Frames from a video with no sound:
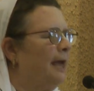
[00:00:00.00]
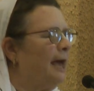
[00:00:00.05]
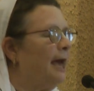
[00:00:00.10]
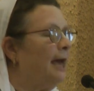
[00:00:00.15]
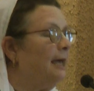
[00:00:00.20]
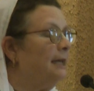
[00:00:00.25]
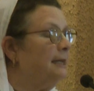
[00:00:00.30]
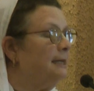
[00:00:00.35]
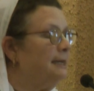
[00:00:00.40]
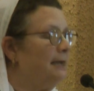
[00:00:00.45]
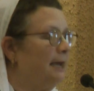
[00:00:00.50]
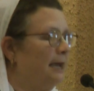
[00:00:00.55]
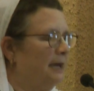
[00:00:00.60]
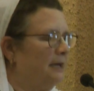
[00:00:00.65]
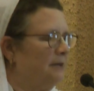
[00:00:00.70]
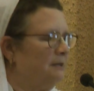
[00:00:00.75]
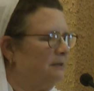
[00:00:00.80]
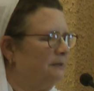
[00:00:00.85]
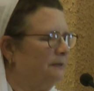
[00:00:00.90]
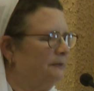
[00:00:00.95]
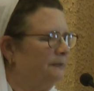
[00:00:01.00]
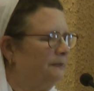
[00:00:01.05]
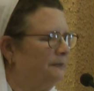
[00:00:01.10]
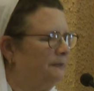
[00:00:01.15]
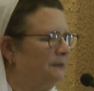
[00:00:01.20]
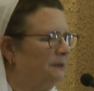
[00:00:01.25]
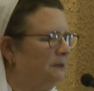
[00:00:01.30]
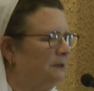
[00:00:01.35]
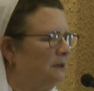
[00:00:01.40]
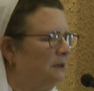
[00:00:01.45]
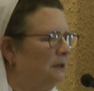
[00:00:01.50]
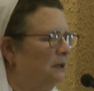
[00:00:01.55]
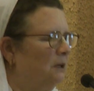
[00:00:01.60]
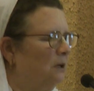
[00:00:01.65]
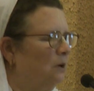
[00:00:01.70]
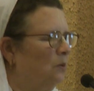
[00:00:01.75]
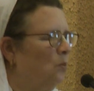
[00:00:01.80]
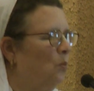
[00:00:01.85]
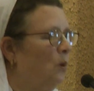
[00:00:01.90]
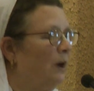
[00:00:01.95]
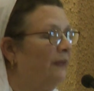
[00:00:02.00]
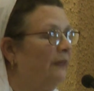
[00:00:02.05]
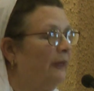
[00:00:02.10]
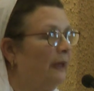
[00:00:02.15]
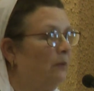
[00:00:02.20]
And yet, when